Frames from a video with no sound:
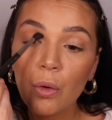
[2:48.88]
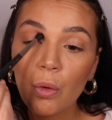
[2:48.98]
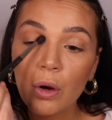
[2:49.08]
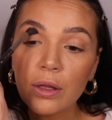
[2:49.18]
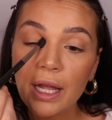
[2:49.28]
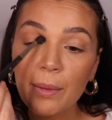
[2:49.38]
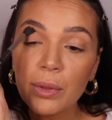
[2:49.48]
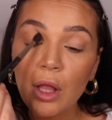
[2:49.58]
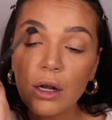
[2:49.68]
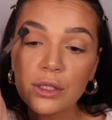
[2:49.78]
or
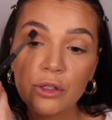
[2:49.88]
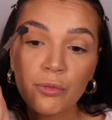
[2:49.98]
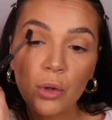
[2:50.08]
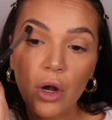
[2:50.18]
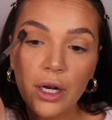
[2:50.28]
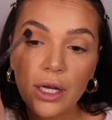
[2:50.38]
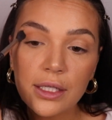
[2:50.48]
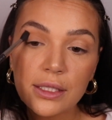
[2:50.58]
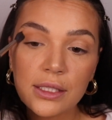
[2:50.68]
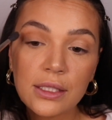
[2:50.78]
blocks of
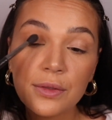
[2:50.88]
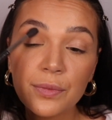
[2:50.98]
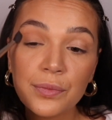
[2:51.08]
product.